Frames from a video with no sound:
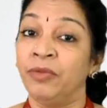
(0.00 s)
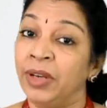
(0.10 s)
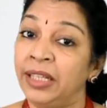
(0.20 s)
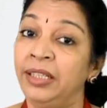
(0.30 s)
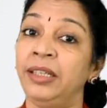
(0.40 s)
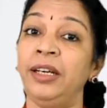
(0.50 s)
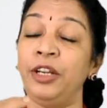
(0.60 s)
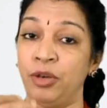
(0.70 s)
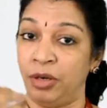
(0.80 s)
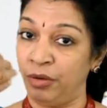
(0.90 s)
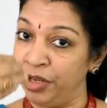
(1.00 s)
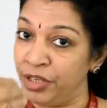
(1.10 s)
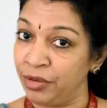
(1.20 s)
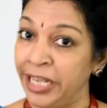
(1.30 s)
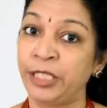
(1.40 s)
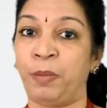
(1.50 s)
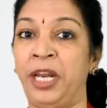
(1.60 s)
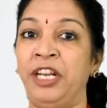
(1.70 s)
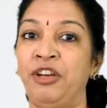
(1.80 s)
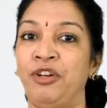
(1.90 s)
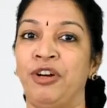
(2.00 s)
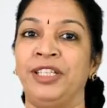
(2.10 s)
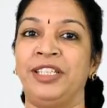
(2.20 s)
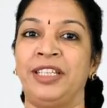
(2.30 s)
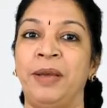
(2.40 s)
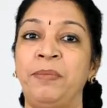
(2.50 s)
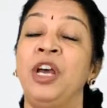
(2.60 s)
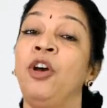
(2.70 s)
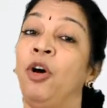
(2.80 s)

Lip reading: whether you are going to explain the concept